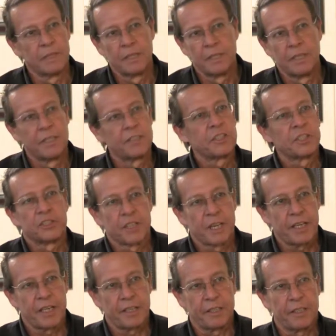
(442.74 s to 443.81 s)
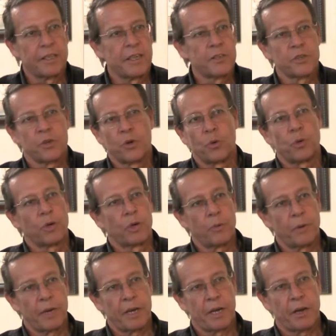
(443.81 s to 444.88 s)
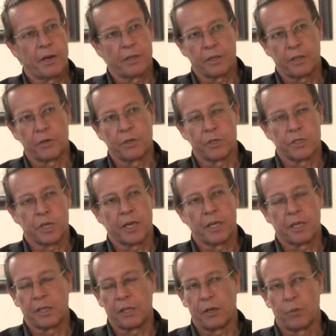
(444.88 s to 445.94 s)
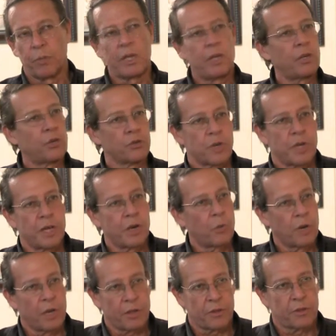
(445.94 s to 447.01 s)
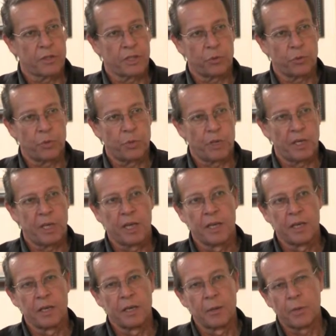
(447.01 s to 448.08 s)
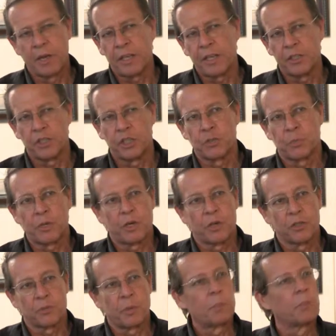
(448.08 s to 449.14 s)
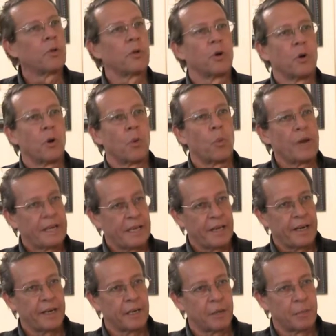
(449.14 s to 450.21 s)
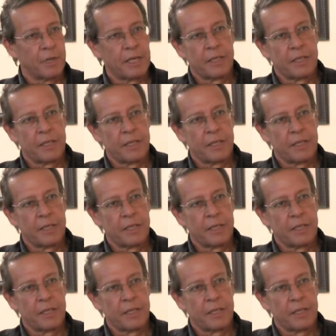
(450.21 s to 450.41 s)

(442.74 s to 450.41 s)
it's exciting. The things that are going on right now I think are exciting. They're many years ahead of what I thought they would be. But I think it's just because people are waking up.